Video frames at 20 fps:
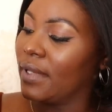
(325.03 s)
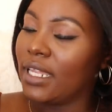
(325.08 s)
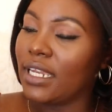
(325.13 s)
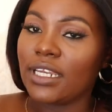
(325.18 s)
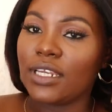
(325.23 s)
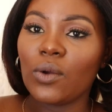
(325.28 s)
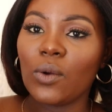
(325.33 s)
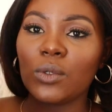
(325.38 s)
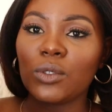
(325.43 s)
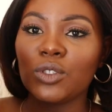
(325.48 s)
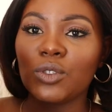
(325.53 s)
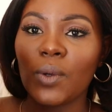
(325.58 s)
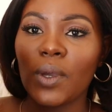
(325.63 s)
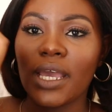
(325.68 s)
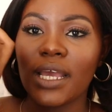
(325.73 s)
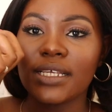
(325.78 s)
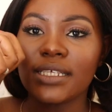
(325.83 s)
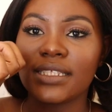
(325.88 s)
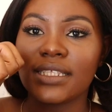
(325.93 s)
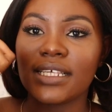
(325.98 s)
And it also
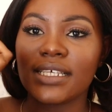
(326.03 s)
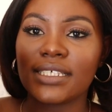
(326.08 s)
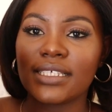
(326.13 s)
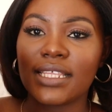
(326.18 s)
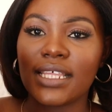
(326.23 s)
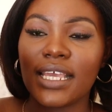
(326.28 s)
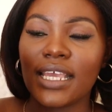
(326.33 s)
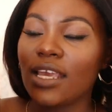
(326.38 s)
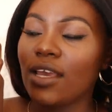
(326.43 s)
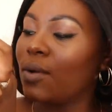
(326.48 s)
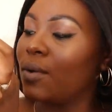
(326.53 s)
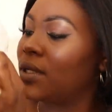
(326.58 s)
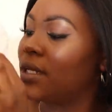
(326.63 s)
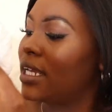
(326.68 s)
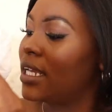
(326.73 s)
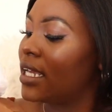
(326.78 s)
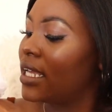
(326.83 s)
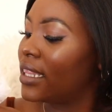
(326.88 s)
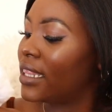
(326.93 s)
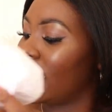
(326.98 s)
has this thingy on
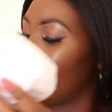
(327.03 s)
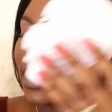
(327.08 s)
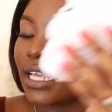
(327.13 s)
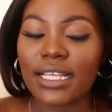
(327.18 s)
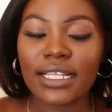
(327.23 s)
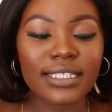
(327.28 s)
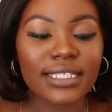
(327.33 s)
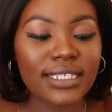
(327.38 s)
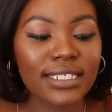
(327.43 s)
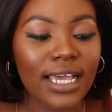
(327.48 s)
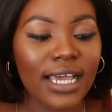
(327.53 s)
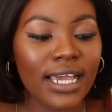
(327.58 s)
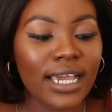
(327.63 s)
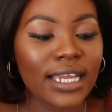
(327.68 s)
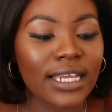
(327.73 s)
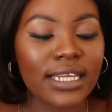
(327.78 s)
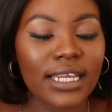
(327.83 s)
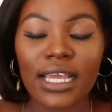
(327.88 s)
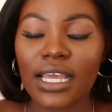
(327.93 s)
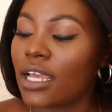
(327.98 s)
the
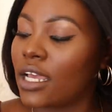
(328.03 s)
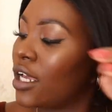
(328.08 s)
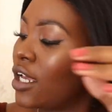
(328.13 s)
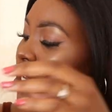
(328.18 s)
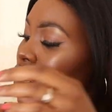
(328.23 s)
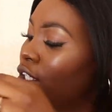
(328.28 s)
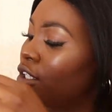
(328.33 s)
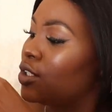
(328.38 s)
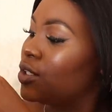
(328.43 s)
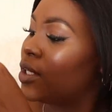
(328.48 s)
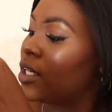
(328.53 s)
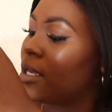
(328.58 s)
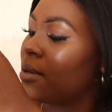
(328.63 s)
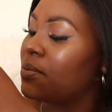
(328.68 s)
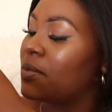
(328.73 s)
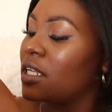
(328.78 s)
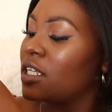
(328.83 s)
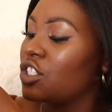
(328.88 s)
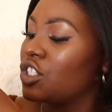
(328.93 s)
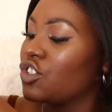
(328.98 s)
inside to
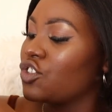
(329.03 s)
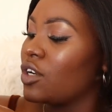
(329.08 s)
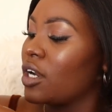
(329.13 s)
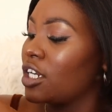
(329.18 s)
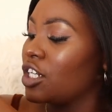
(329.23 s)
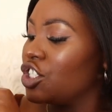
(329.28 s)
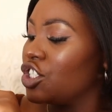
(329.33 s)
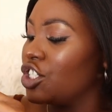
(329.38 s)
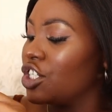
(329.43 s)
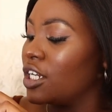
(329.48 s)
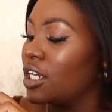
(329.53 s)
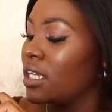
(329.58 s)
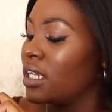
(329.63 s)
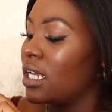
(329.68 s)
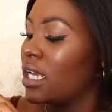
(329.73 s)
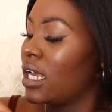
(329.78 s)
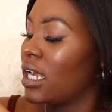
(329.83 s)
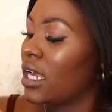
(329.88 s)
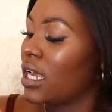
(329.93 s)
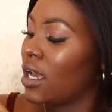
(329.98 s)
keep the structure
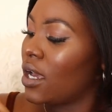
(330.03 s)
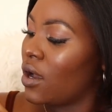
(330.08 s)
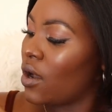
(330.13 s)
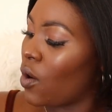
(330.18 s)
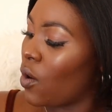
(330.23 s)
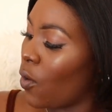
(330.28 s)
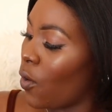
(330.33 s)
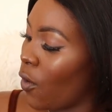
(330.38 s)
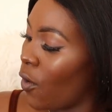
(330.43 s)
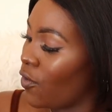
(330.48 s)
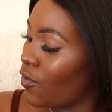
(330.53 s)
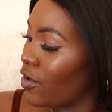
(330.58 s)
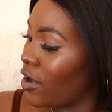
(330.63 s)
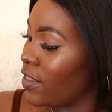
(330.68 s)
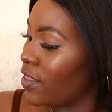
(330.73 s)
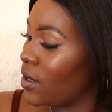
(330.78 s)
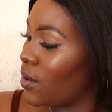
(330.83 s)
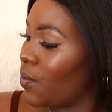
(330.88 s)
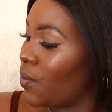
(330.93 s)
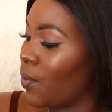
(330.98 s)

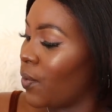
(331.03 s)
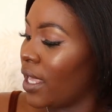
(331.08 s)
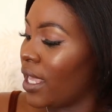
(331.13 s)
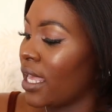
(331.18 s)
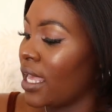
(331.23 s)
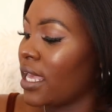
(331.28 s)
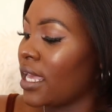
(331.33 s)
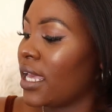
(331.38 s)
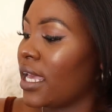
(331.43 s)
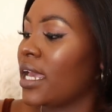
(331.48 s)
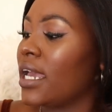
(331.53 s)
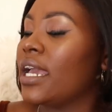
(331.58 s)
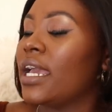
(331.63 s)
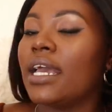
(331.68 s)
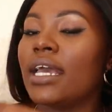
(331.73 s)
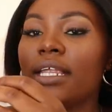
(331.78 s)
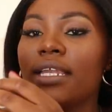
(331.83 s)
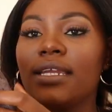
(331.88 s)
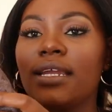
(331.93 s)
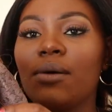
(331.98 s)
of the wig.
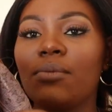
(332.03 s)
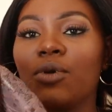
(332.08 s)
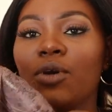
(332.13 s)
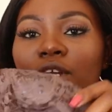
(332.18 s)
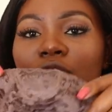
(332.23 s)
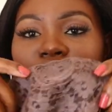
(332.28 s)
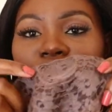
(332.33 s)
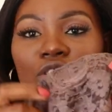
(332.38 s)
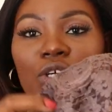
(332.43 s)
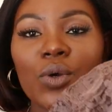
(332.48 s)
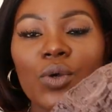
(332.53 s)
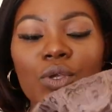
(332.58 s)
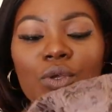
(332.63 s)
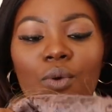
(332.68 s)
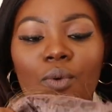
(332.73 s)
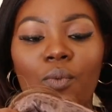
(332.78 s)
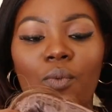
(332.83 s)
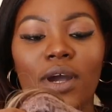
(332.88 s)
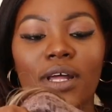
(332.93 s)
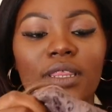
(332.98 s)
Now I'm gonna show
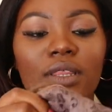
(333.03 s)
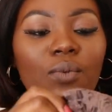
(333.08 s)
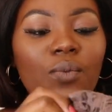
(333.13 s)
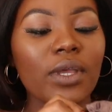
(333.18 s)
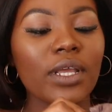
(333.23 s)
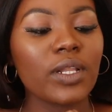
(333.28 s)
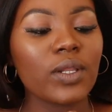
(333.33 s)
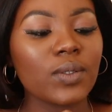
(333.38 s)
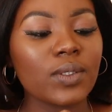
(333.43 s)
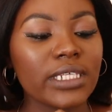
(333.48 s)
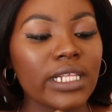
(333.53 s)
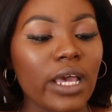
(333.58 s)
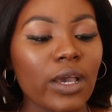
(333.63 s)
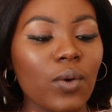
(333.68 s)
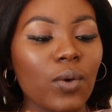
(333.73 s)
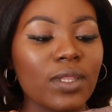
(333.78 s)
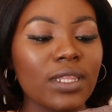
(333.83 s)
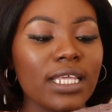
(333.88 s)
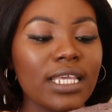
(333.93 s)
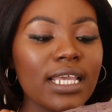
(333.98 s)
you what the wig looks
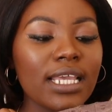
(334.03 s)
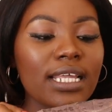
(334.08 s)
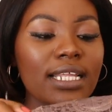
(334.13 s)
like on the